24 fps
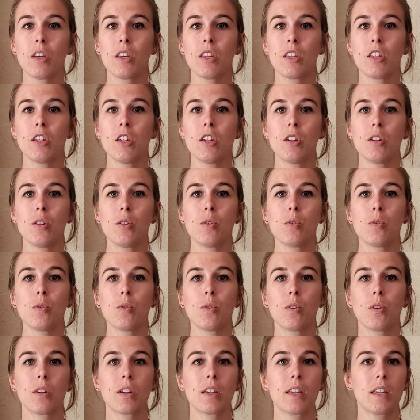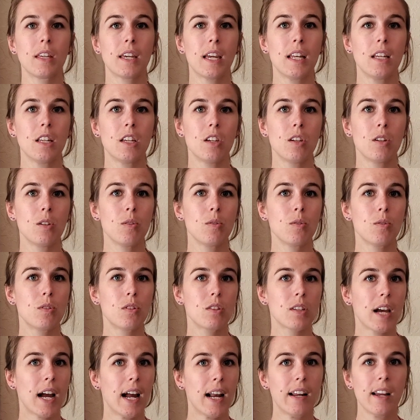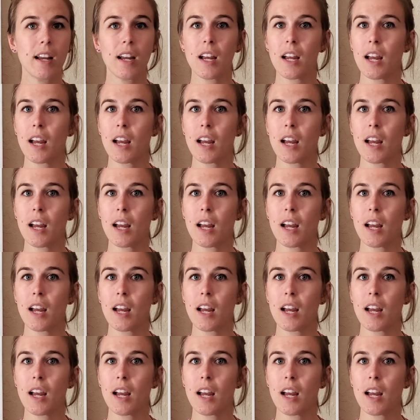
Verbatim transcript: you can use kind of